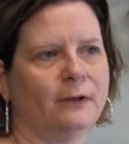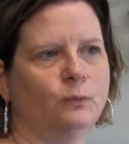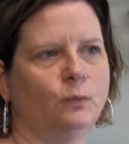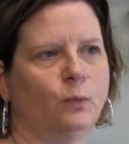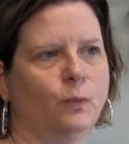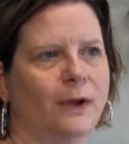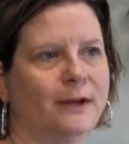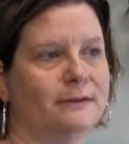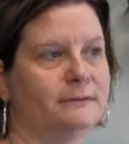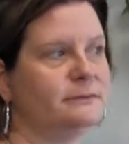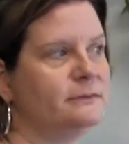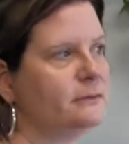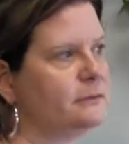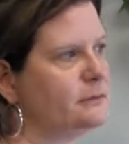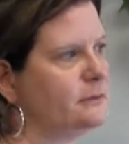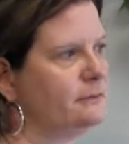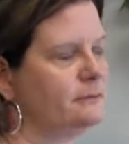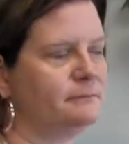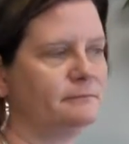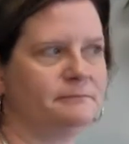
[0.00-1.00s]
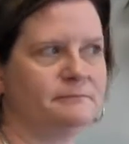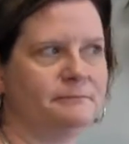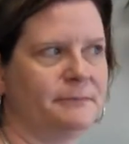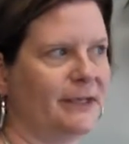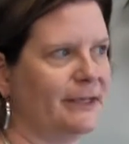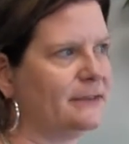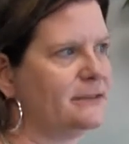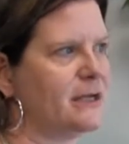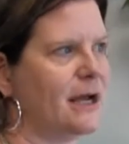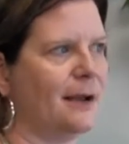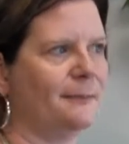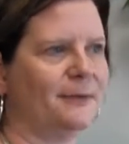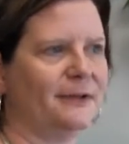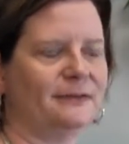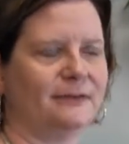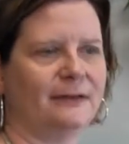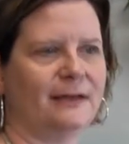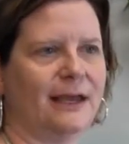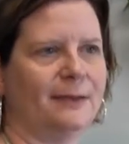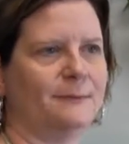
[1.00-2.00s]
And one big
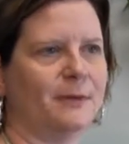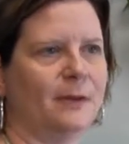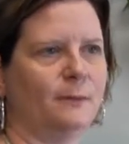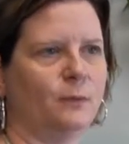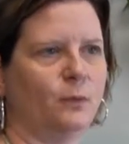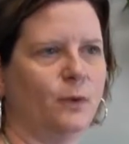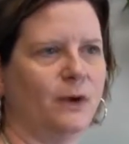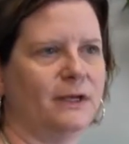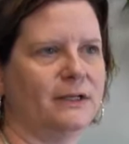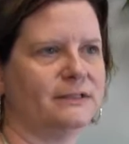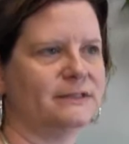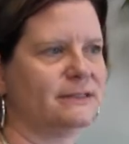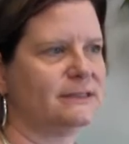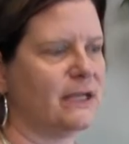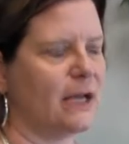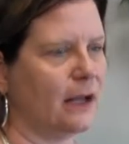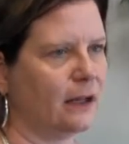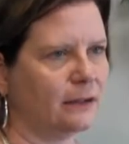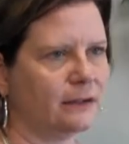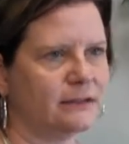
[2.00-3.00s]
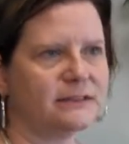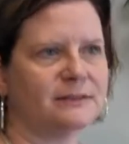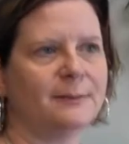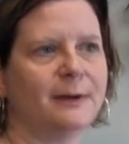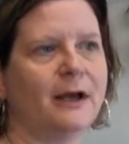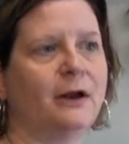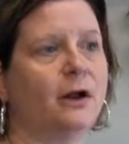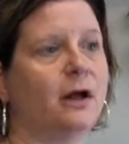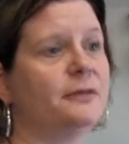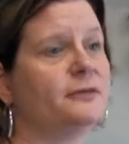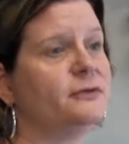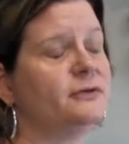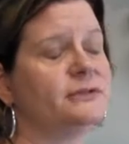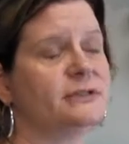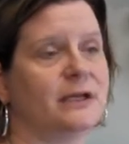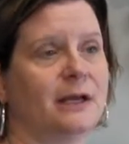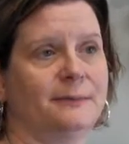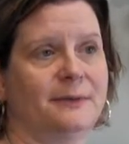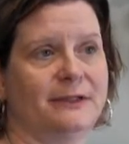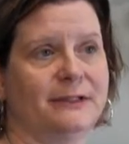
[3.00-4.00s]
topic that came up was tell us about
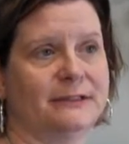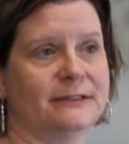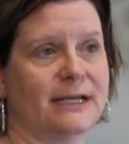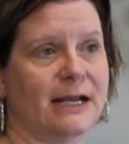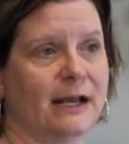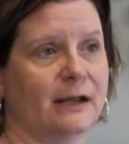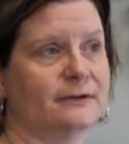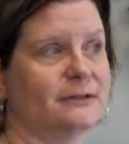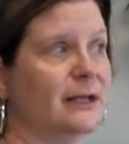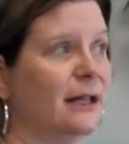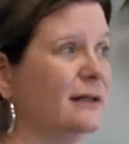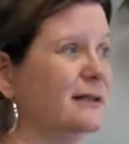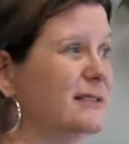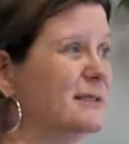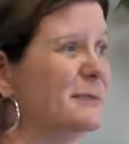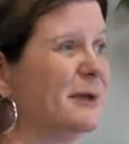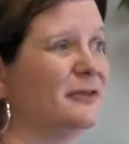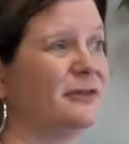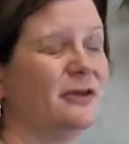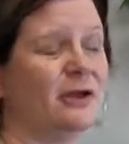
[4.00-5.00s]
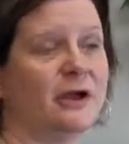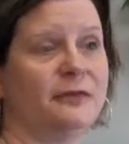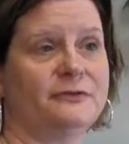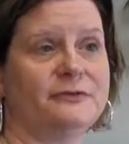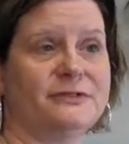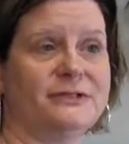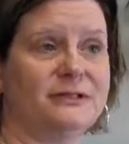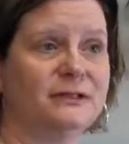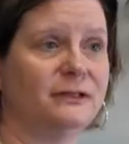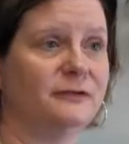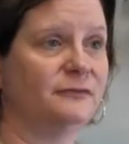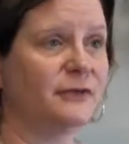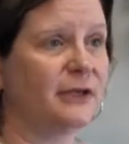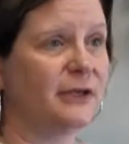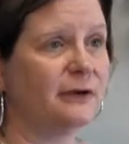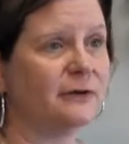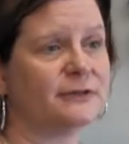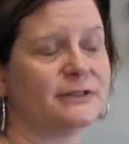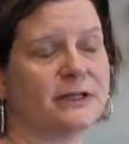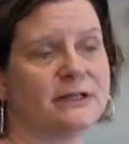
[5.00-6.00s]
authors coming to town, tell us about the authors that live
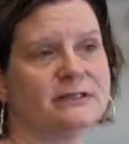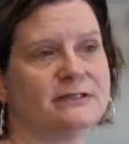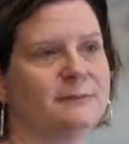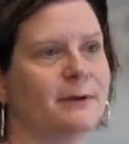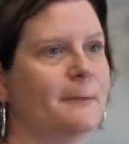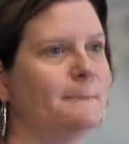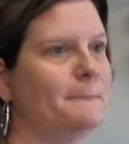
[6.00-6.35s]
here, tell us sure.